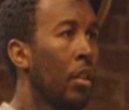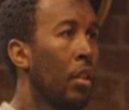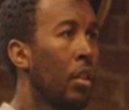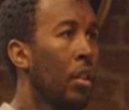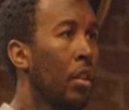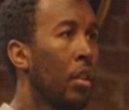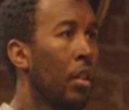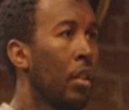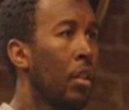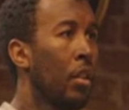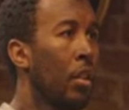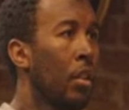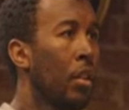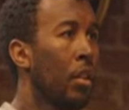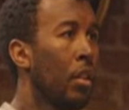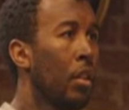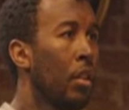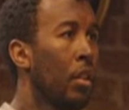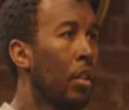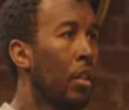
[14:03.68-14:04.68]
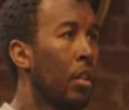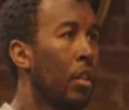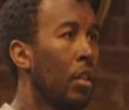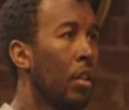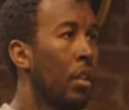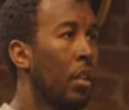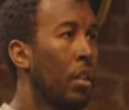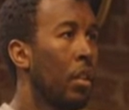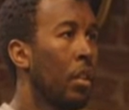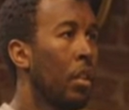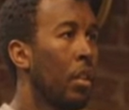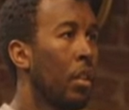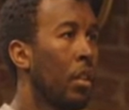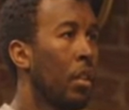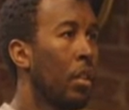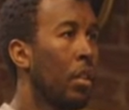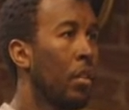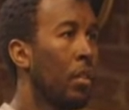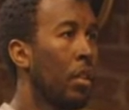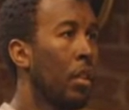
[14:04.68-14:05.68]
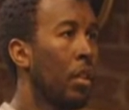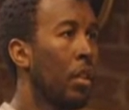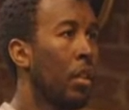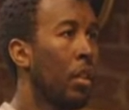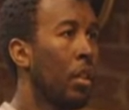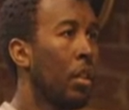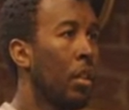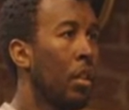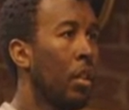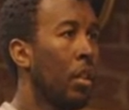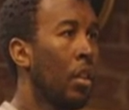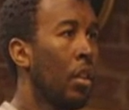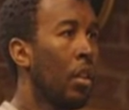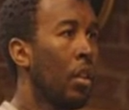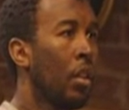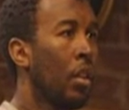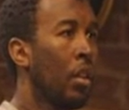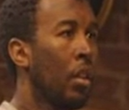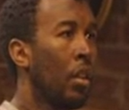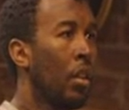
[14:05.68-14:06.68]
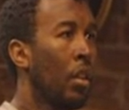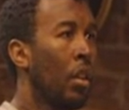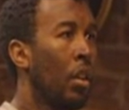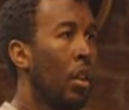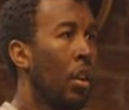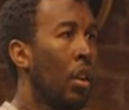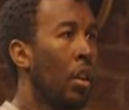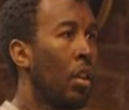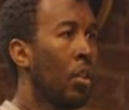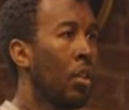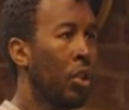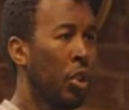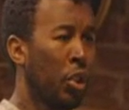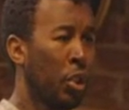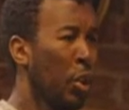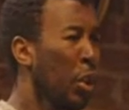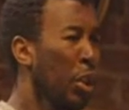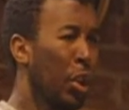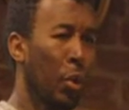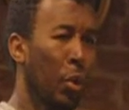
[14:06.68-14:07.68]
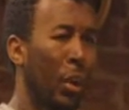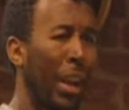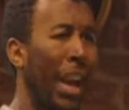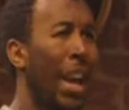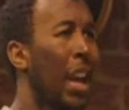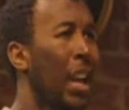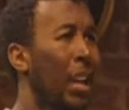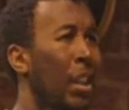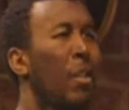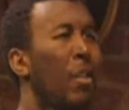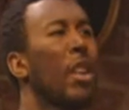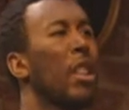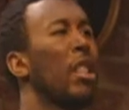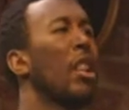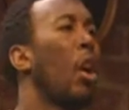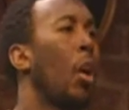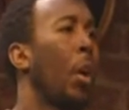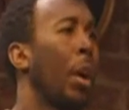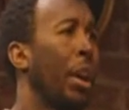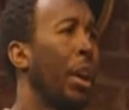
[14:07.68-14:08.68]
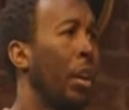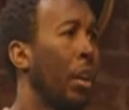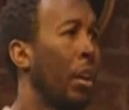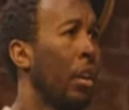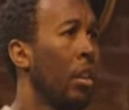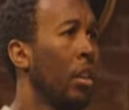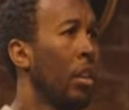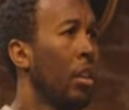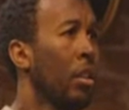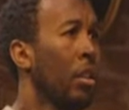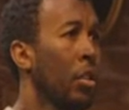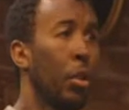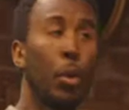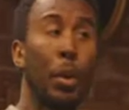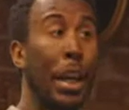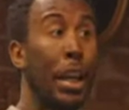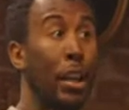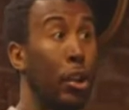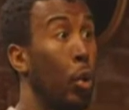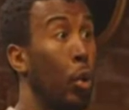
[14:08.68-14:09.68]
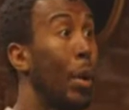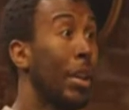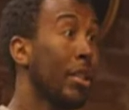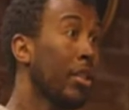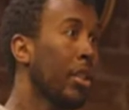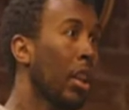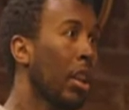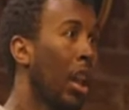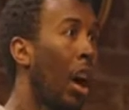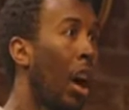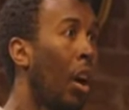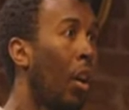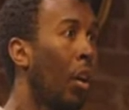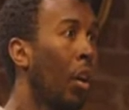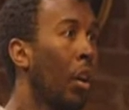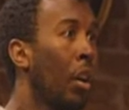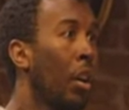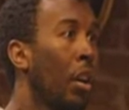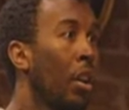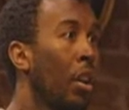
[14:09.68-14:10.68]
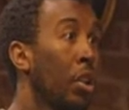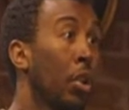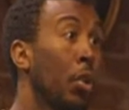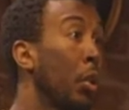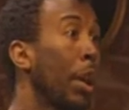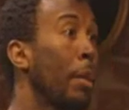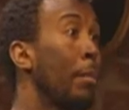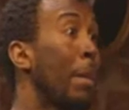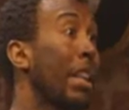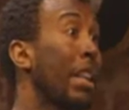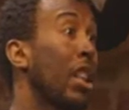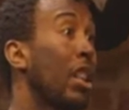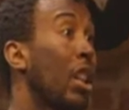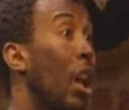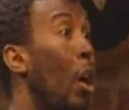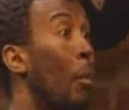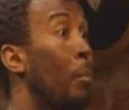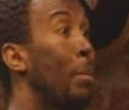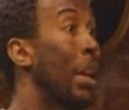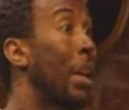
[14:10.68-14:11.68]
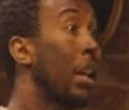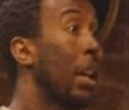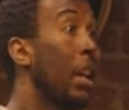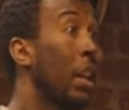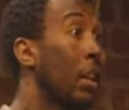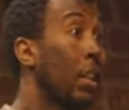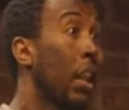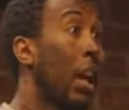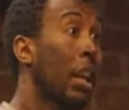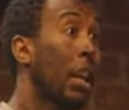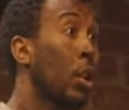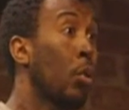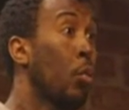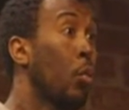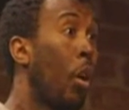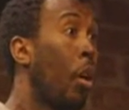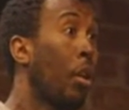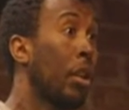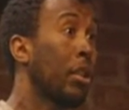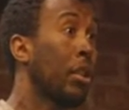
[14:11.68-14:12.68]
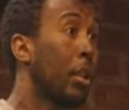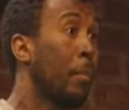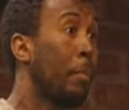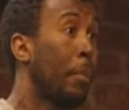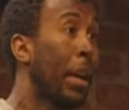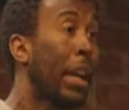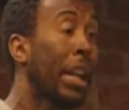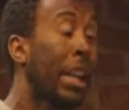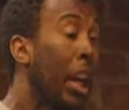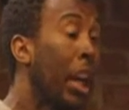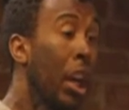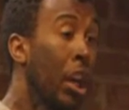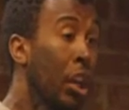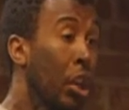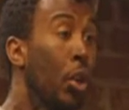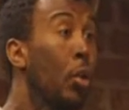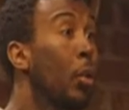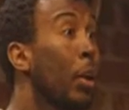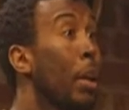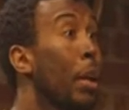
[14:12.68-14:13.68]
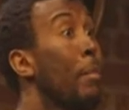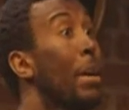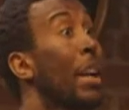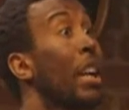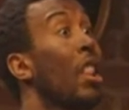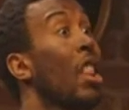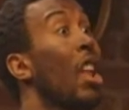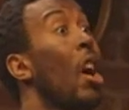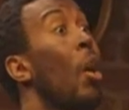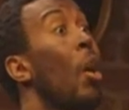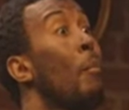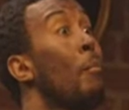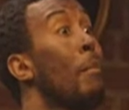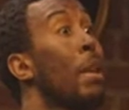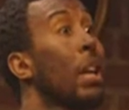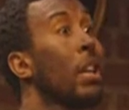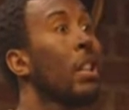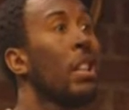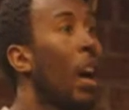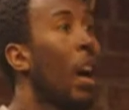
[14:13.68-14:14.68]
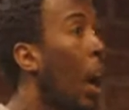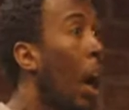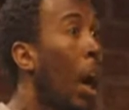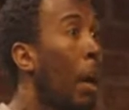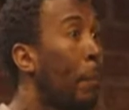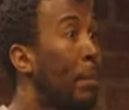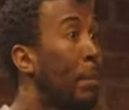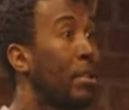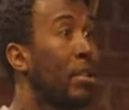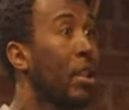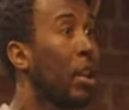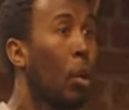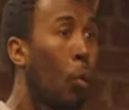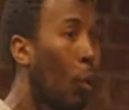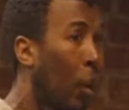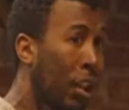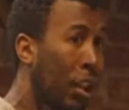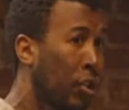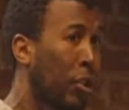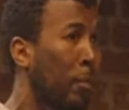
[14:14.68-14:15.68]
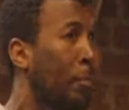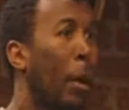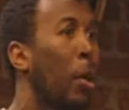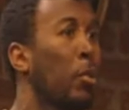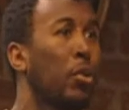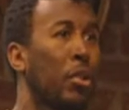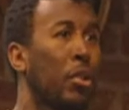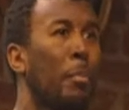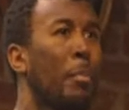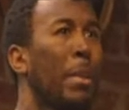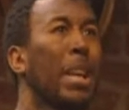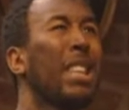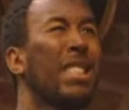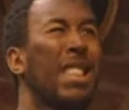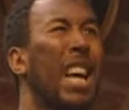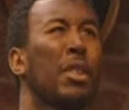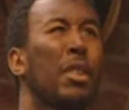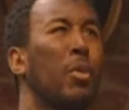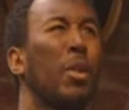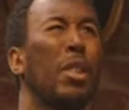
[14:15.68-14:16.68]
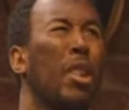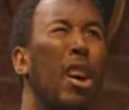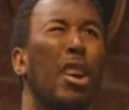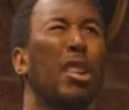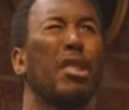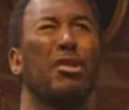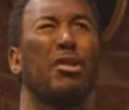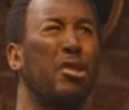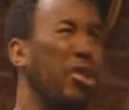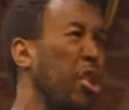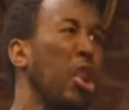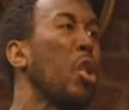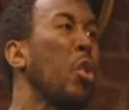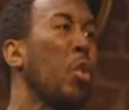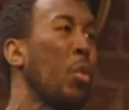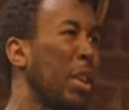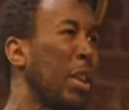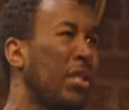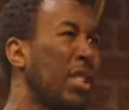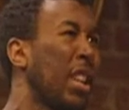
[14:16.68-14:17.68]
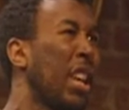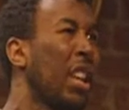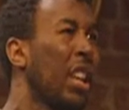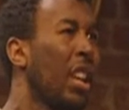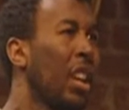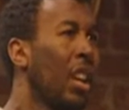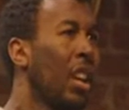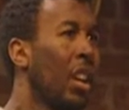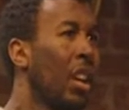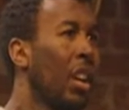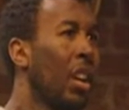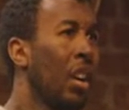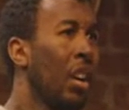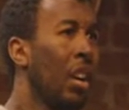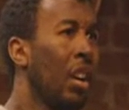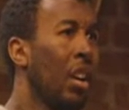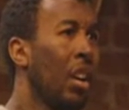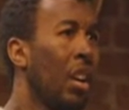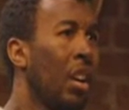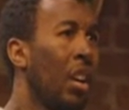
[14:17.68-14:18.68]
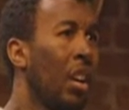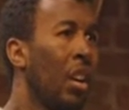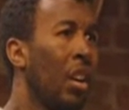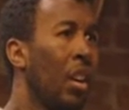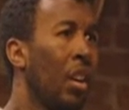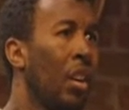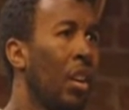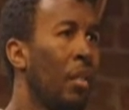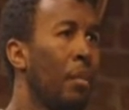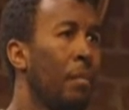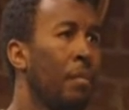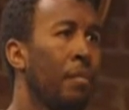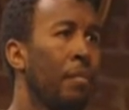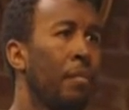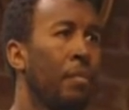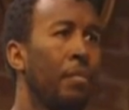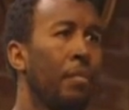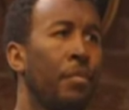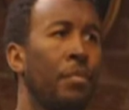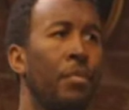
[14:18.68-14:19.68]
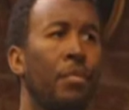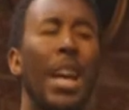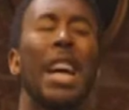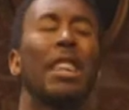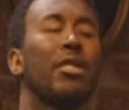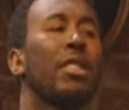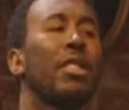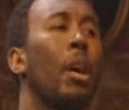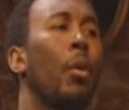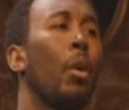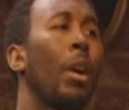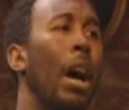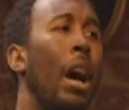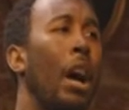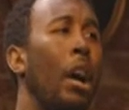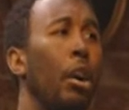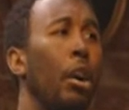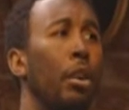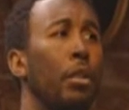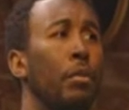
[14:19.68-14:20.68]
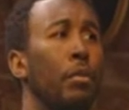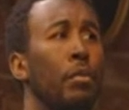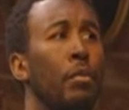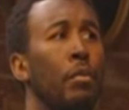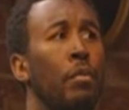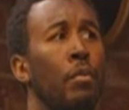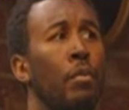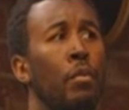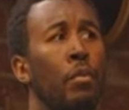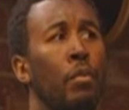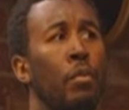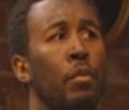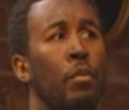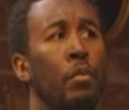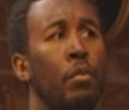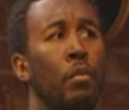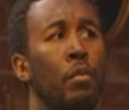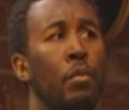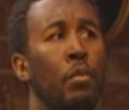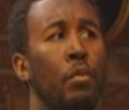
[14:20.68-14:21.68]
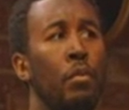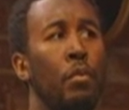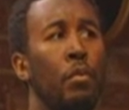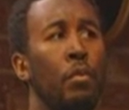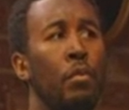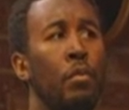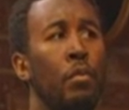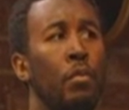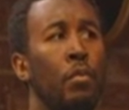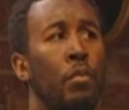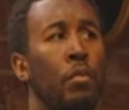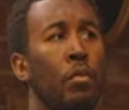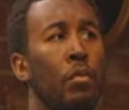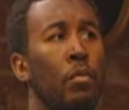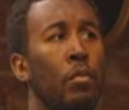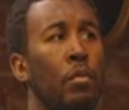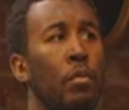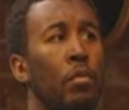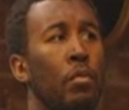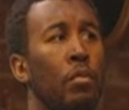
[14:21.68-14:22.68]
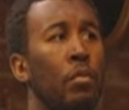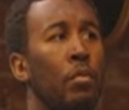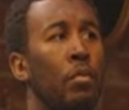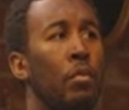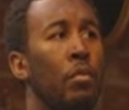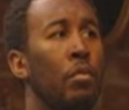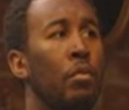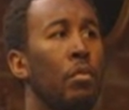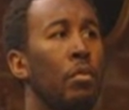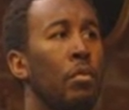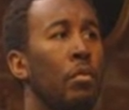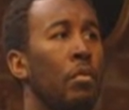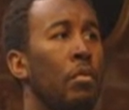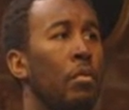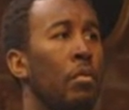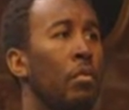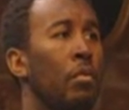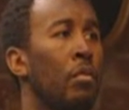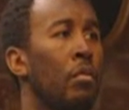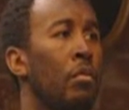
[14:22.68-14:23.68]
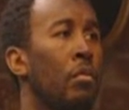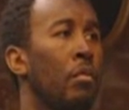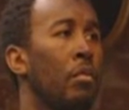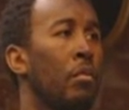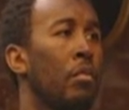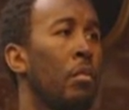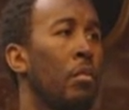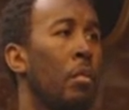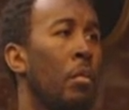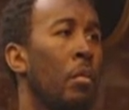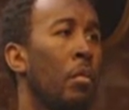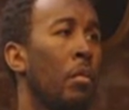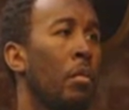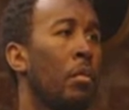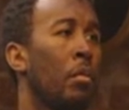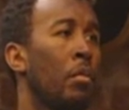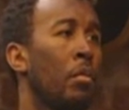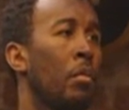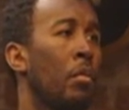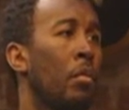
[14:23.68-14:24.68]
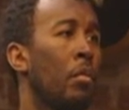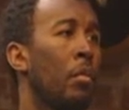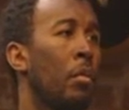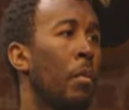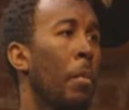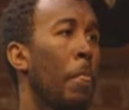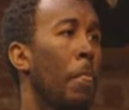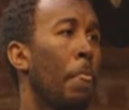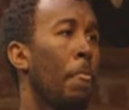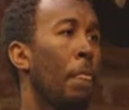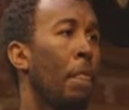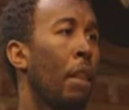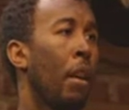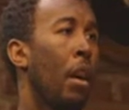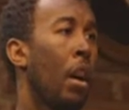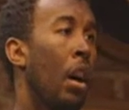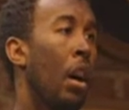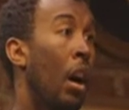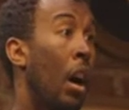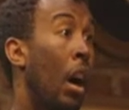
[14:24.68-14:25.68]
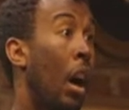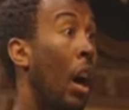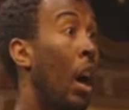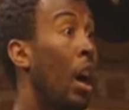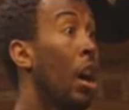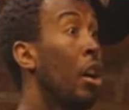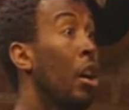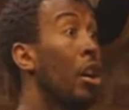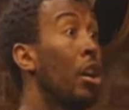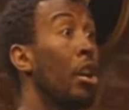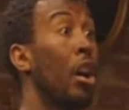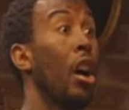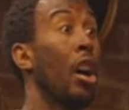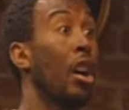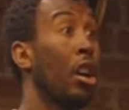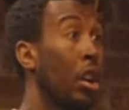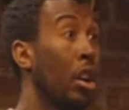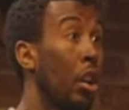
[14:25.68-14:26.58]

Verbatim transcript: the law. We cannot suddenly decide to break the law in order to uphold it. Sure you can. You're a lawyer. You can twist the law. You can make the law be anything you want it to be. You can make a law mean the opposite of what it's supposed to mean. That's what lawyers do, isn't it? No, that is not what lawyers do. That's not what I heard. Shepard Mallory, do slaves spend a lot of time talking to each other about lawyers? I heard a